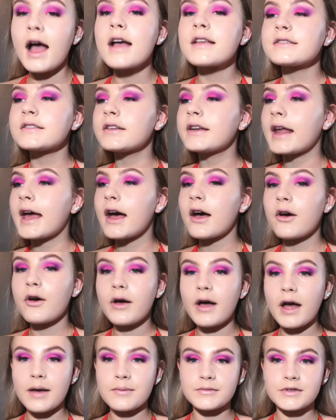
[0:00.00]
So
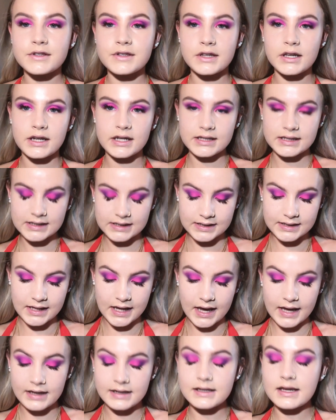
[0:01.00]
now I'm just gonna
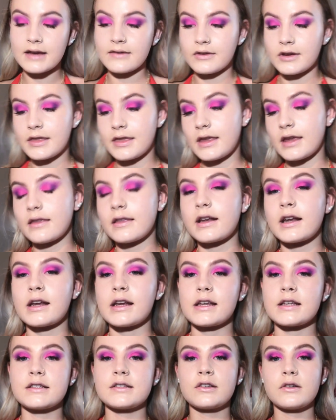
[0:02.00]
set everything that I
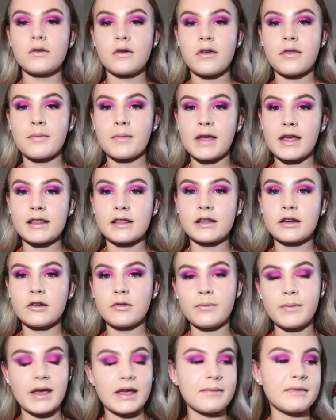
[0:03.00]
need to with my little
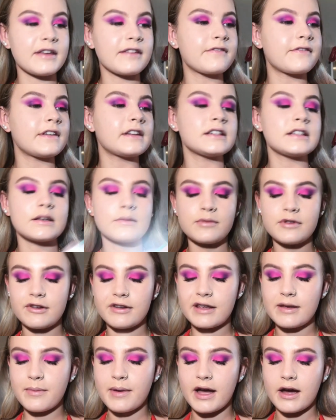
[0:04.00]
baby Fenty
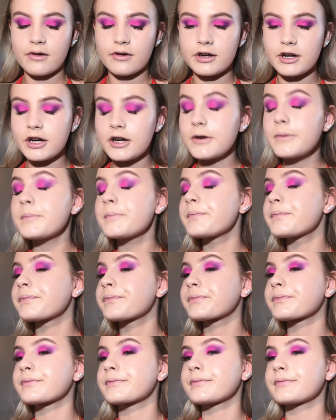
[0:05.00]
Beauty powder.
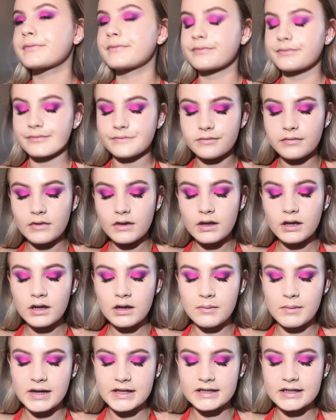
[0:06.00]

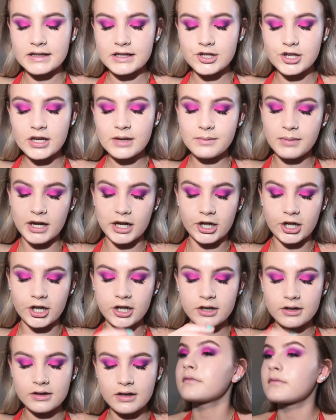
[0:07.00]
Mine's in the shade
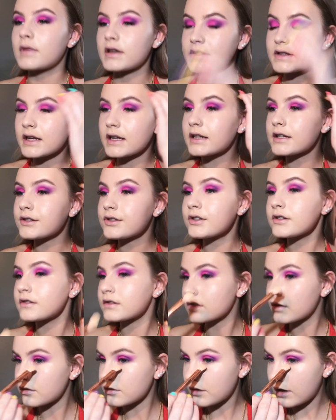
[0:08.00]
Butter. My skin is just
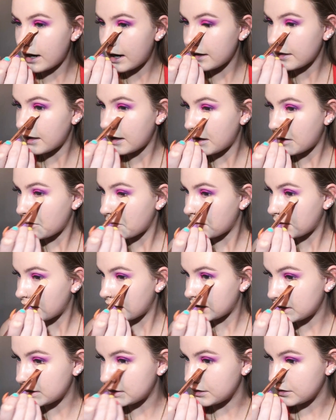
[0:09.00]
so dry that when
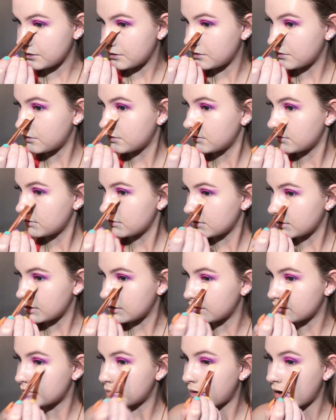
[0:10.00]
do
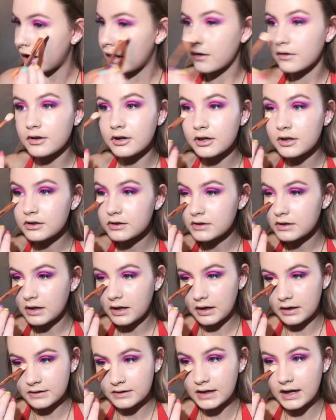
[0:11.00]
use powders,
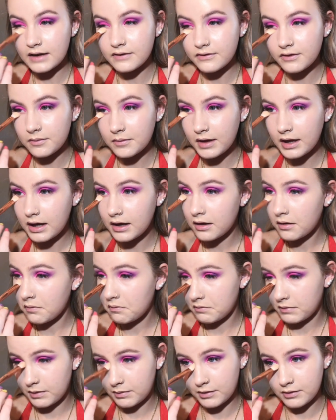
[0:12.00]
aside from like
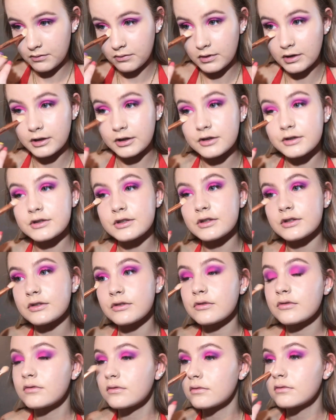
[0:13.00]
maybe 1 or
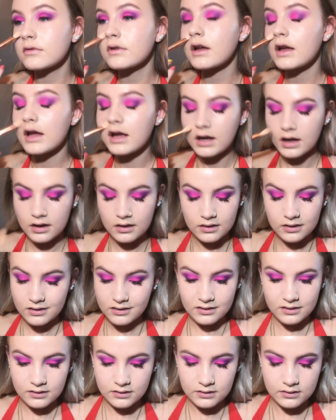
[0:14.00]
2,
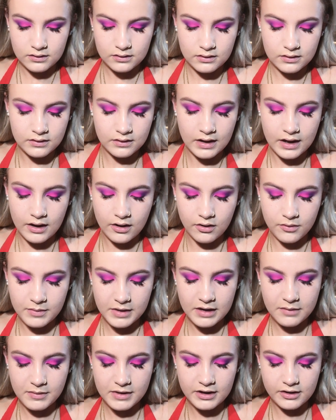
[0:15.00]
they all
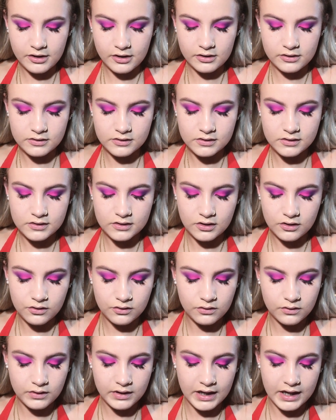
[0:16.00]
make me look
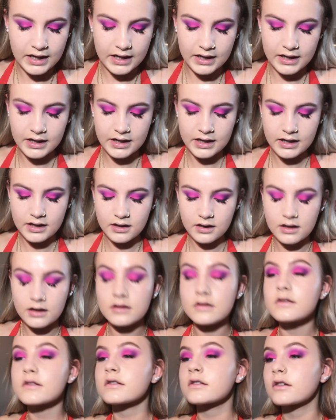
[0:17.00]
so cakey
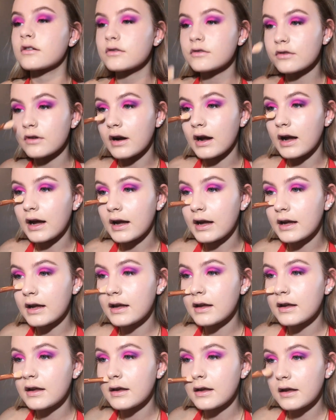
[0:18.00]
and so
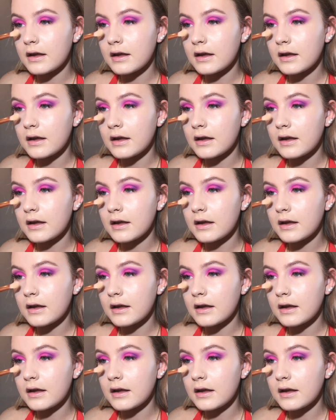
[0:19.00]
dry.